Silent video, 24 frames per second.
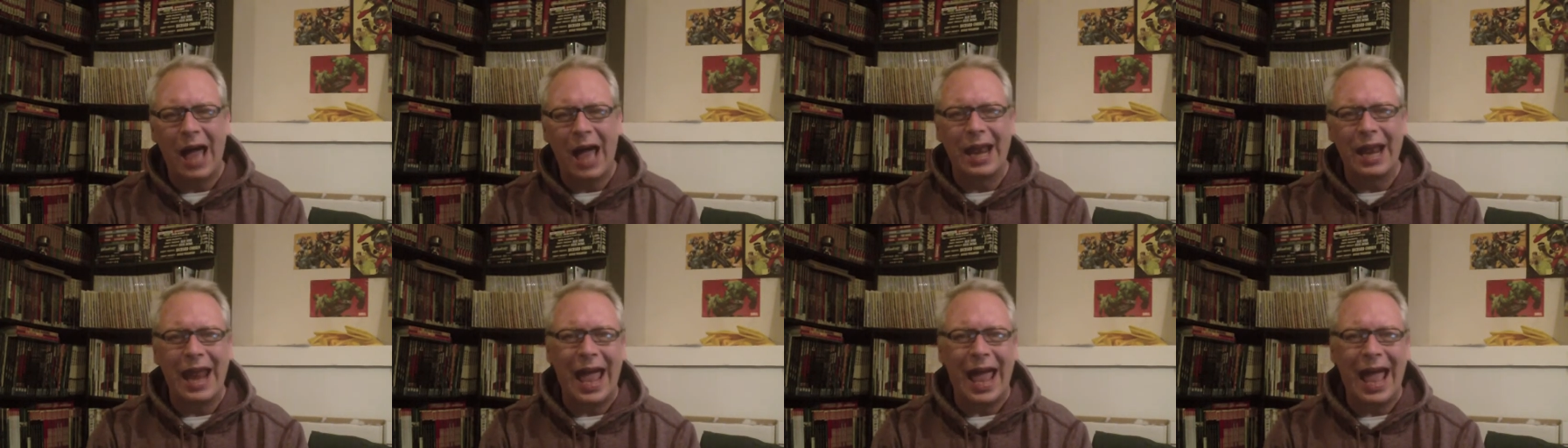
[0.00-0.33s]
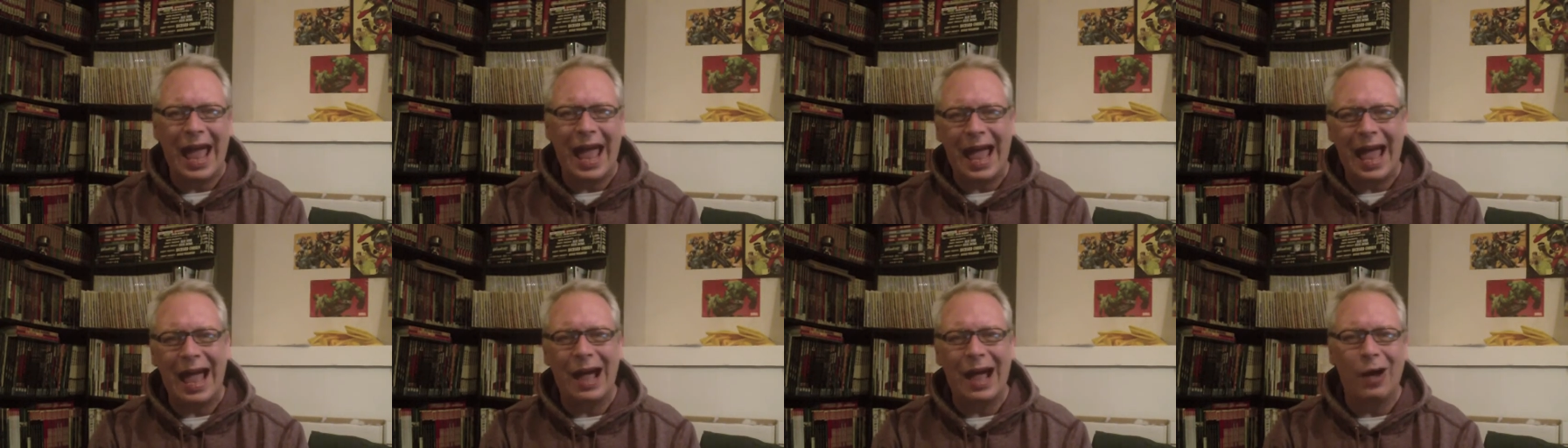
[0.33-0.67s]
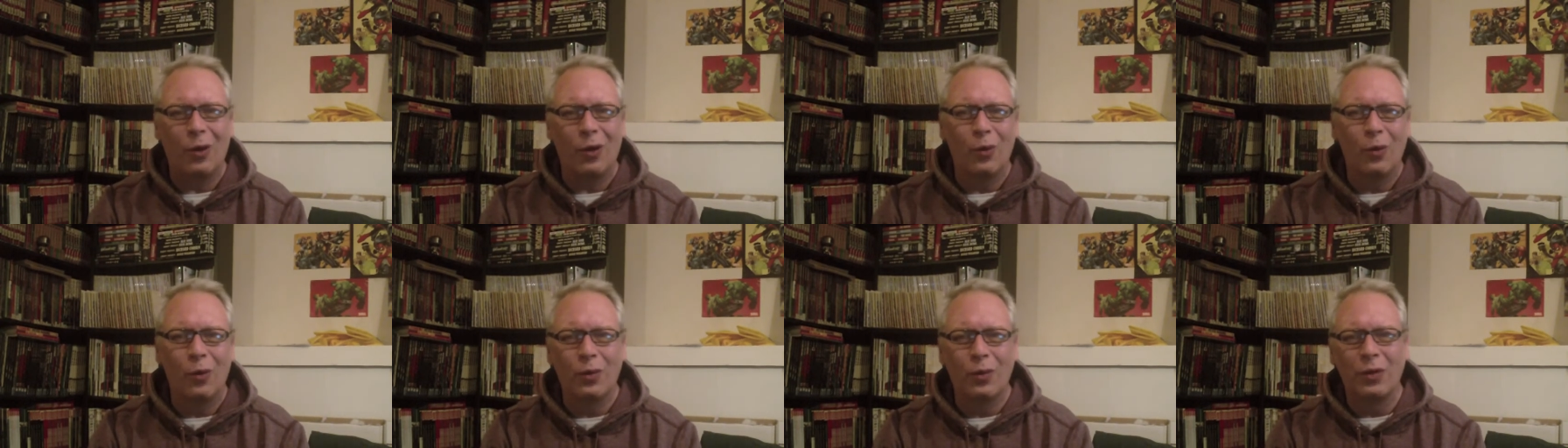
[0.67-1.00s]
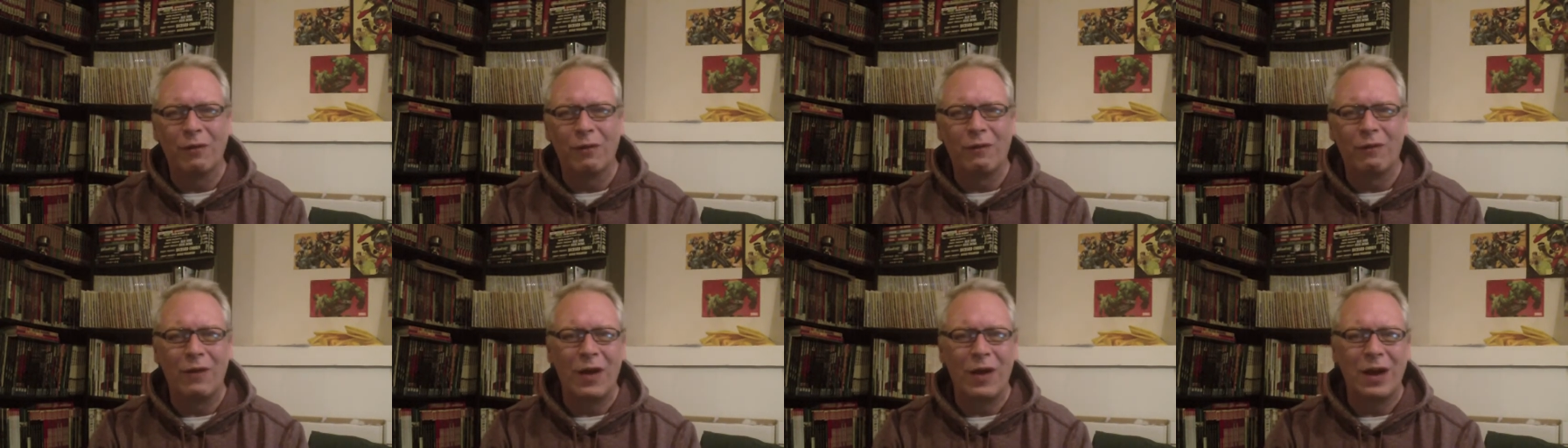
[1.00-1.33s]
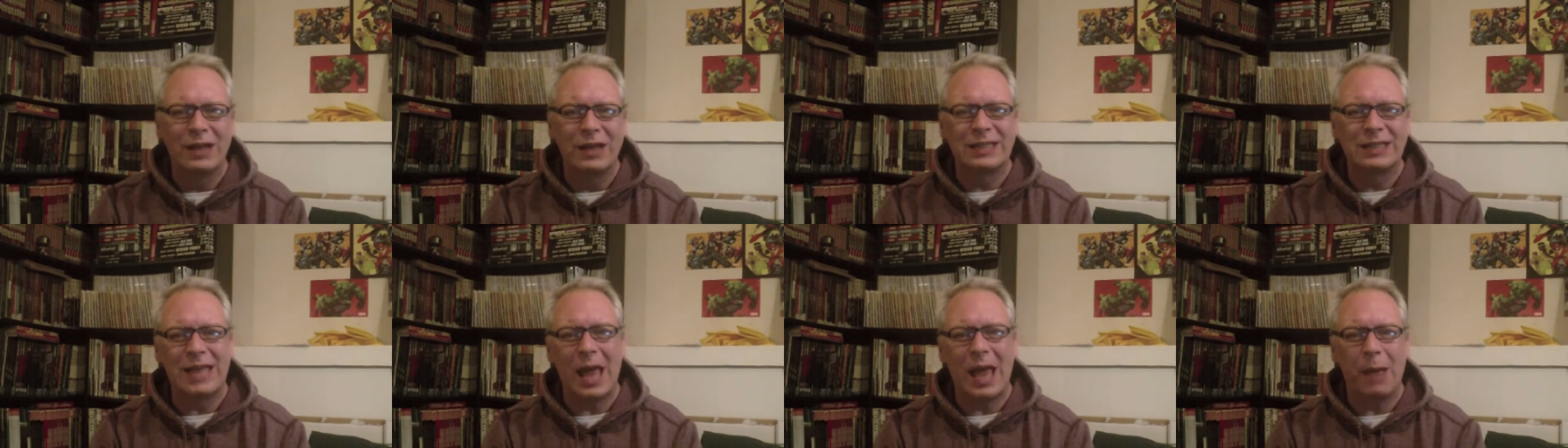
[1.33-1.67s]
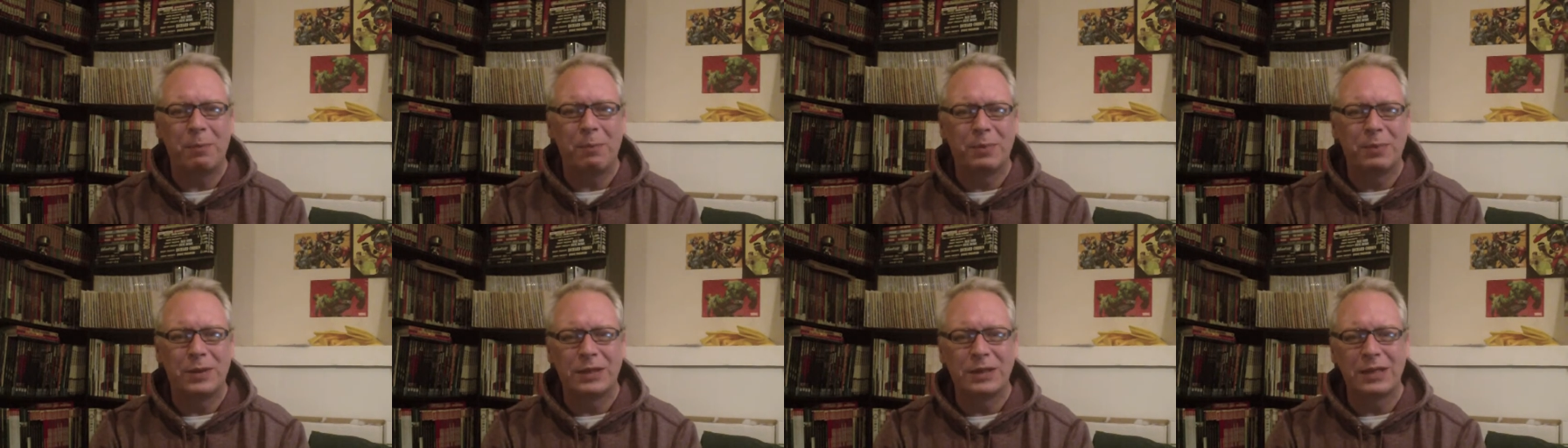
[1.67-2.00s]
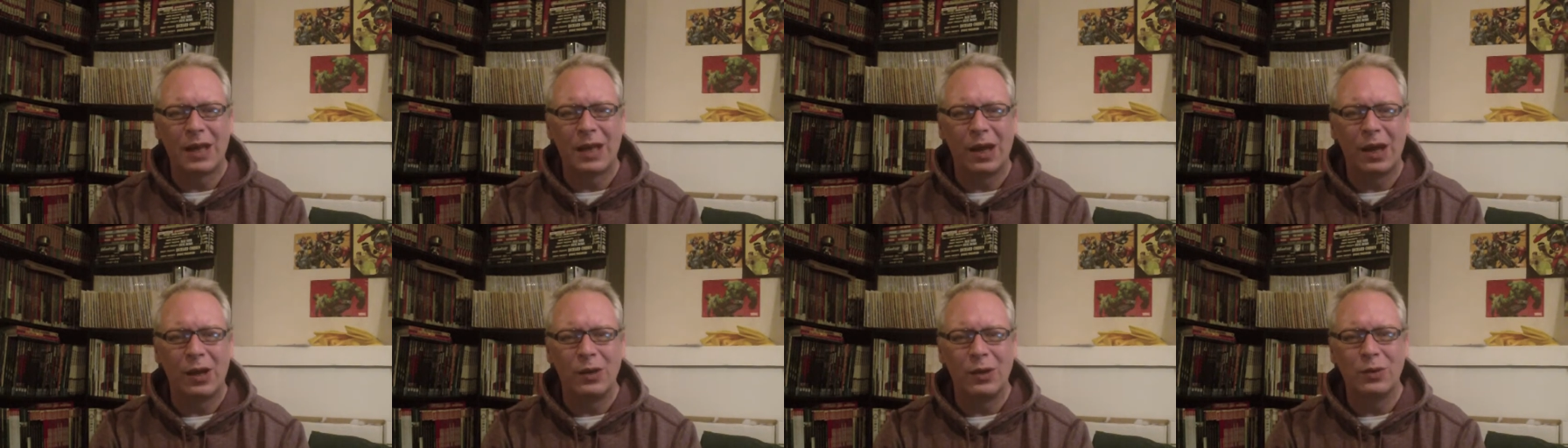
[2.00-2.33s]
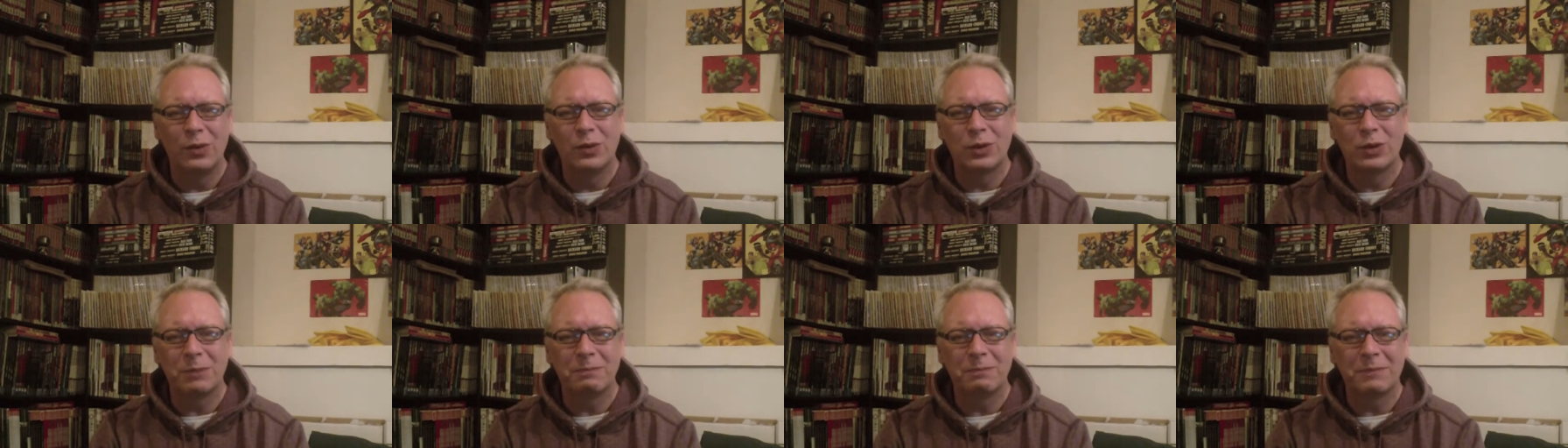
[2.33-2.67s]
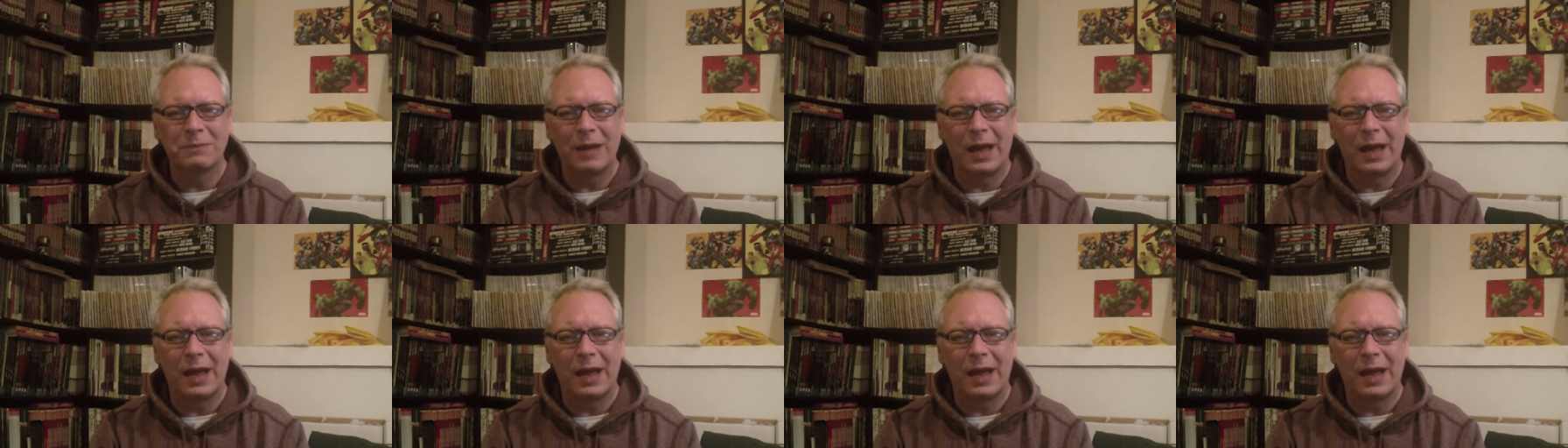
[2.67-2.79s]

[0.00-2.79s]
and how the first episode